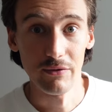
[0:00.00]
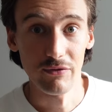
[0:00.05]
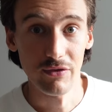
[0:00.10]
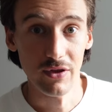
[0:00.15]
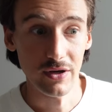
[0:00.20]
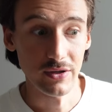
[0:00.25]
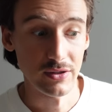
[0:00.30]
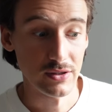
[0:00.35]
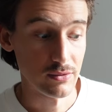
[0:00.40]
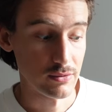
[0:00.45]
with
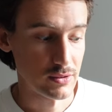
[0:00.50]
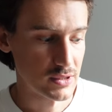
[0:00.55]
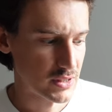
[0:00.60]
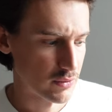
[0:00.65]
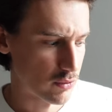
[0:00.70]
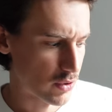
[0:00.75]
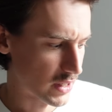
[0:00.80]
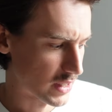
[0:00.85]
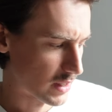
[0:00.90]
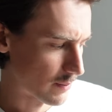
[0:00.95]
those. We'll see
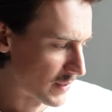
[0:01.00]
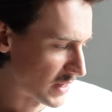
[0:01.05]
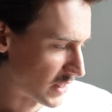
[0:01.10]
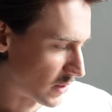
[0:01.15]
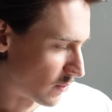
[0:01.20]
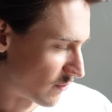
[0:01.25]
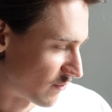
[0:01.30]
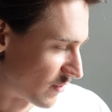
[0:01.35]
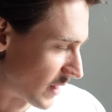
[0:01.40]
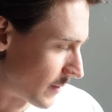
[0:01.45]
what I can
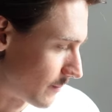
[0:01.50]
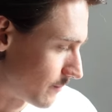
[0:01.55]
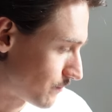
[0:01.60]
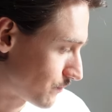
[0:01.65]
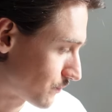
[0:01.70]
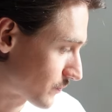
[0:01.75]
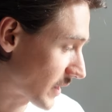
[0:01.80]
make with them.